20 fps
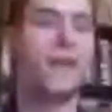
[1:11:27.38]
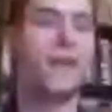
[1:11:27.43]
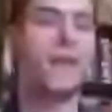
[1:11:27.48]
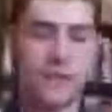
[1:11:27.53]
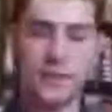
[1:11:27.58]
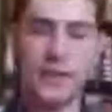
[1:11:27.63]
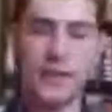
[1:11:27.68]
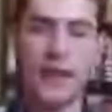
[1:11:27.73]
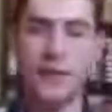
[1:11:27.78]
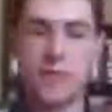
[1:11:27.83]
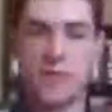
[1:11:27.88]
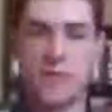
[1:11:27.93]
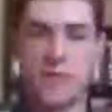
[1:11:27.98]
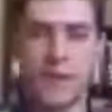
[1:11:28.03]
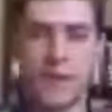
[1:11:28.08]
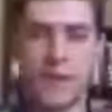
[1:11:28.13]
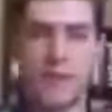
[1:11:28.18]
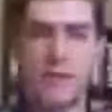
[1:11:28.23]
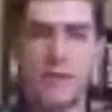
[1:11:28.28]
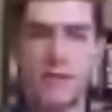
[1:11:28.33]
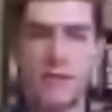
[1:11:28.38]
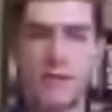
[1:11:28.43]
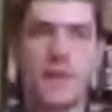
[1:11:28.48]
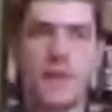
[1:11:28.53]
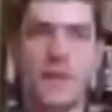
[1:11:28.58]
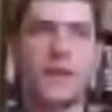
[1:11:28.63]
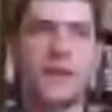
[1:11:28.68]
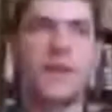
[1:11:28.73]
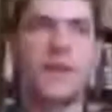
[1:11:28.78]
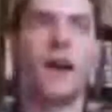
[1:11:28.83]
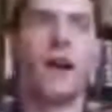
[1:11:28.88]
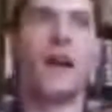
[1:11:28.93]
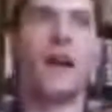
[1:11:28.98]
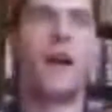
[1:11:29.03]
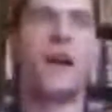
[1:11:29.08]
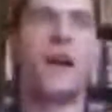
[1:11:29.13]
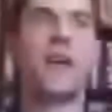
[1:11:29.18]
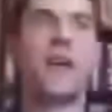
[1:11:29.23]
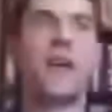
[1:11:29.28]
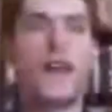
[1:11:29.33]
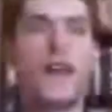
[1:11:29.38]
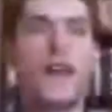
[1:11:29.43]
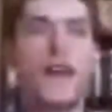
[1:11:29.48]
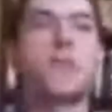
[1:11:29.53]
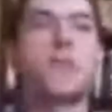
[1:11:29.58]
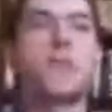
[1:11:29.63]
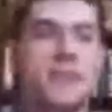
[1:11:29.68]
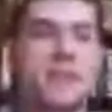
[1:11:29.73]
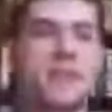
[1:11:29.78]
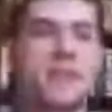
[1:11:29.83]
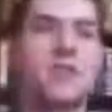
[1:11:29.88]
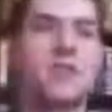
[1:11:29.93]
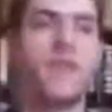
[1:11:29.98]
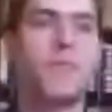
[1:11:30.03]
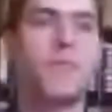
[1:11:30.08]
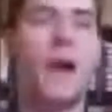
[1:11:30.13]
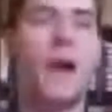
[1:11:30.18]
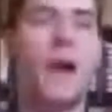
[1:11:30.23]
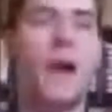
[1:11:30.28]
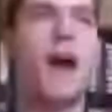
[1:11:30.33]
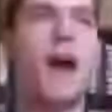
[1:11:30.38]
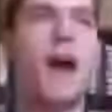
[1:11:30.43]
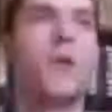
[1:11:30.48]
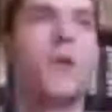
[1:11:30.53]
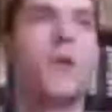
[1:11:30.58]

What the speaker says: leftist in a position of power